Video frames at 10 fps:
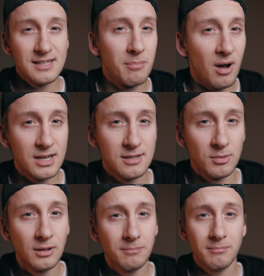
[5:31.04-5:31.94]

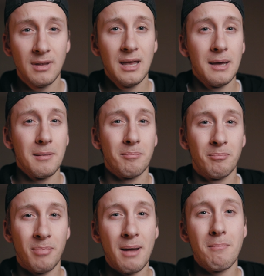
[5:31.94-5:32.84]
impossible,
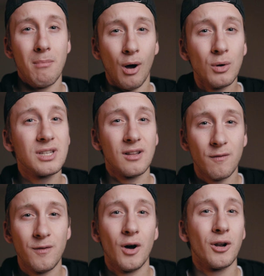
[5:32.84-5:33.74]
but most of the
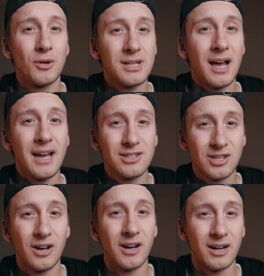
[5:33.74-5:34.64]
photos I
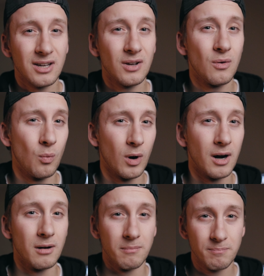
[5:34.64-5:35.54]
took
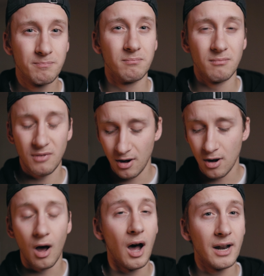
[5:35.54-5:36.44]
were
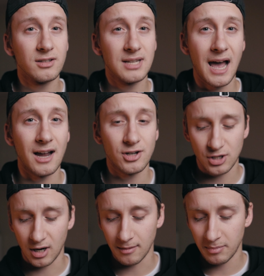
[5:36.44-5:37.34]
not tack
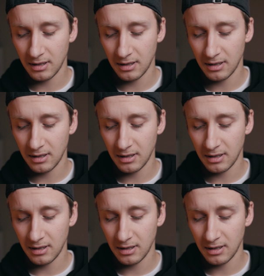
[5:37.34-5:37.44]
sharp.